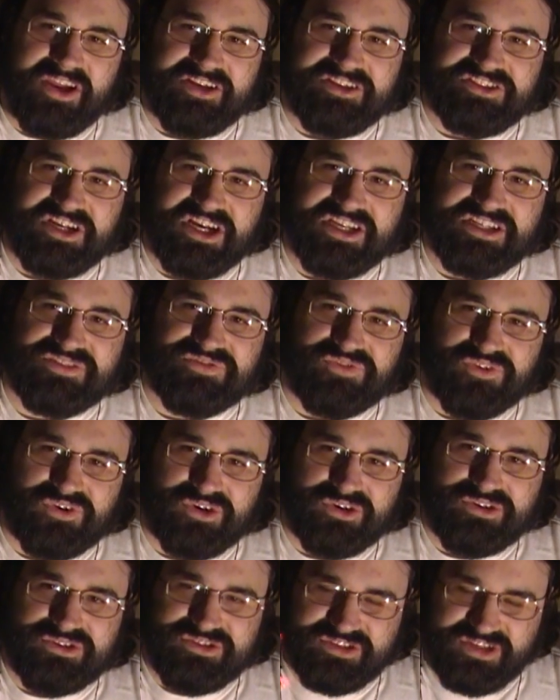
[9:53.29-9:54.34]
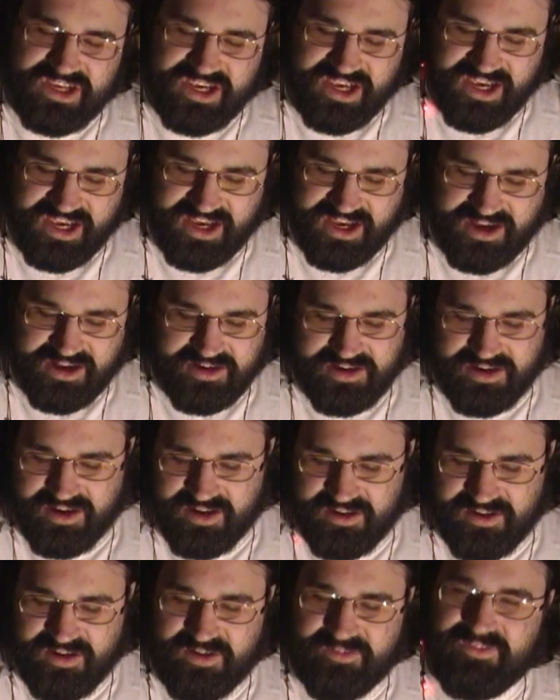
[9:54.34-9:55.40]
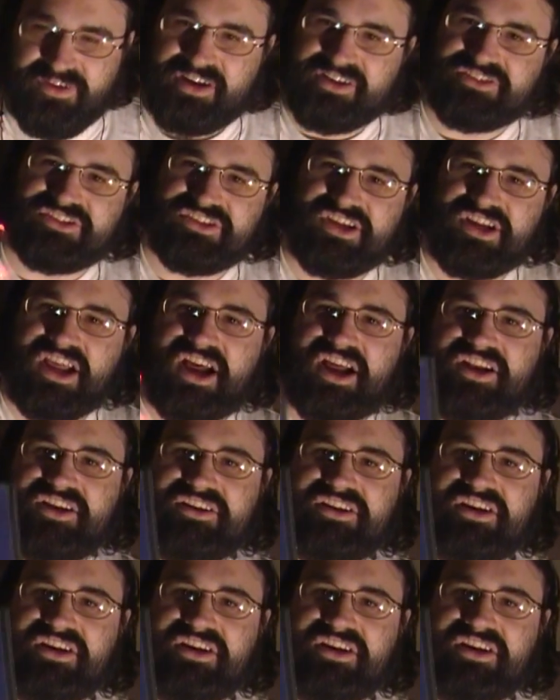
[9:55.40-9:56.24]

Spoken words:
VHS first and eventually